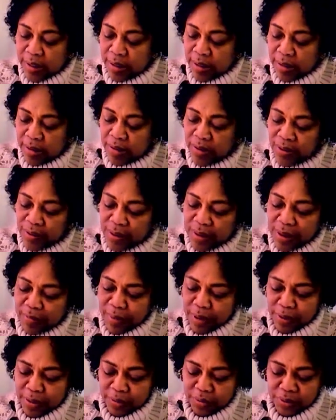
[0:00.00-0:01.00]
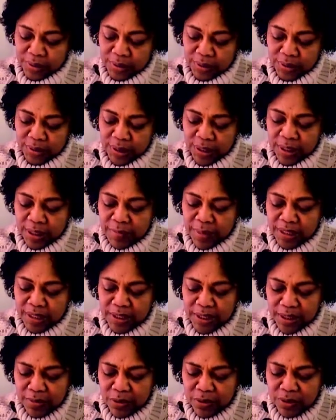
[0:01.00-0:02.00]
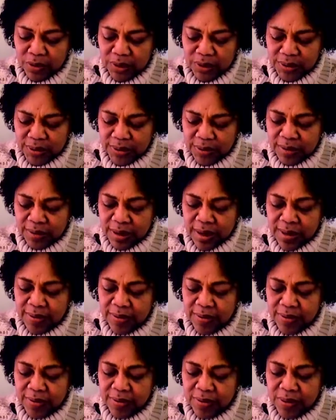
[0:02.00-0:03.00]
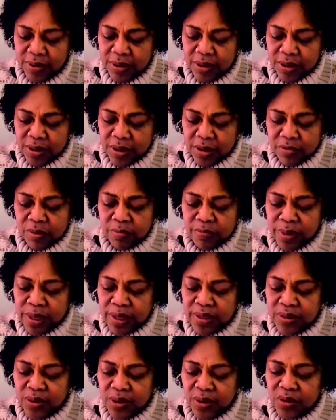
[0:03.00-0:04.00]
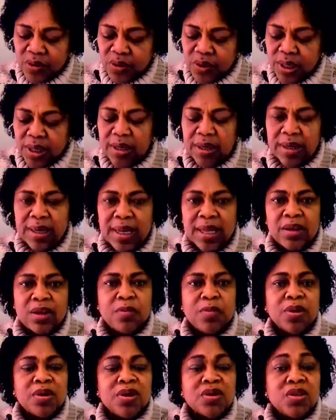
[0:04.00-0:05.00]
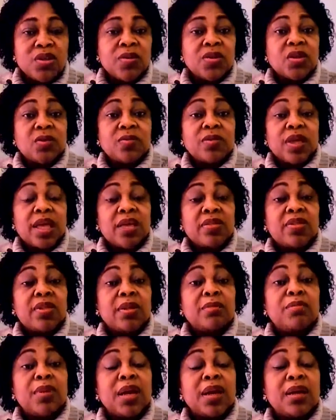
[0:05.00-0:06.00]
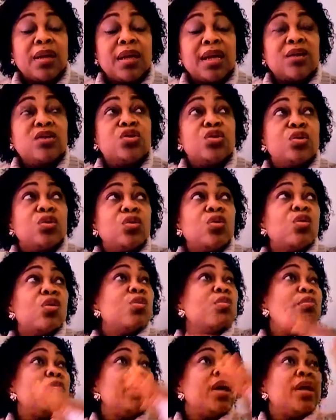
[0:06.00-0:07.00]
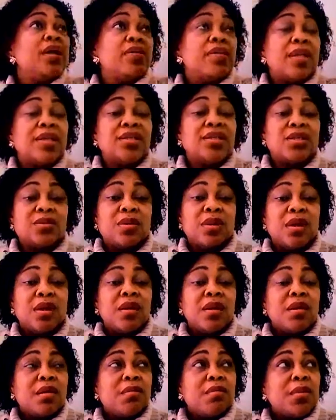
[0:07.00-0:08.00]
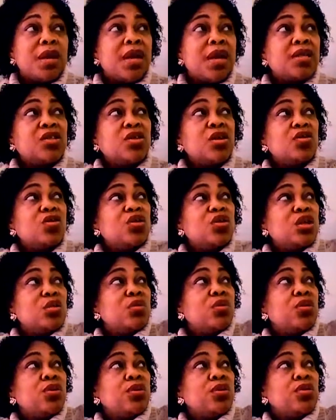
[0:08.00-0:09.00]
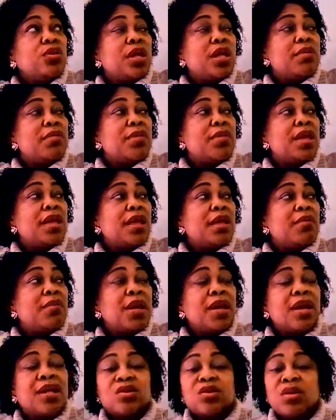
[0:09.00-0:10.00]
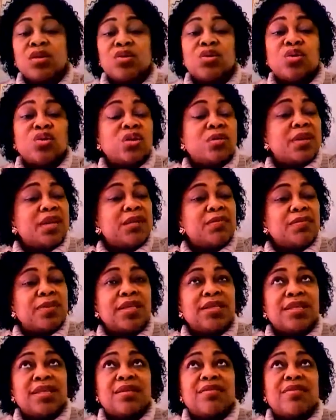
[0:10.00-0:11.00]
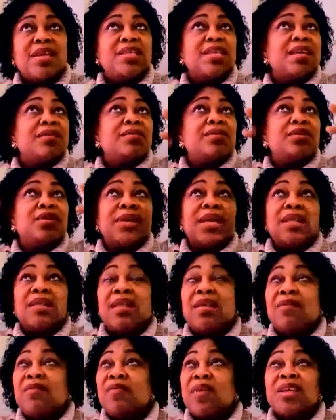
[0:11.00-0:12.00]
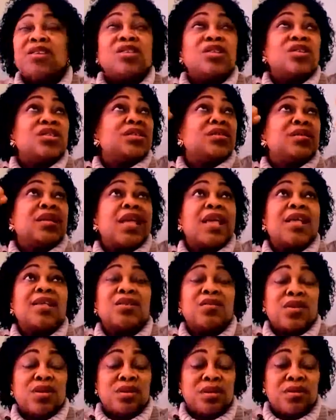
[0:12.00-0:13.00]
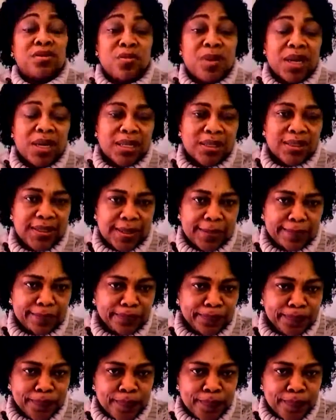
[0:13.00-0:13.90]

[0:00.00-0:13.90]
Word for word: Let us think about it in the mighty name of Jesus Christ. We bless God today that upon the surface of the earth, that man can do many things. Man has gone to the moon. Amen. Man has gone to so many places, created so many inventions, things on humanity.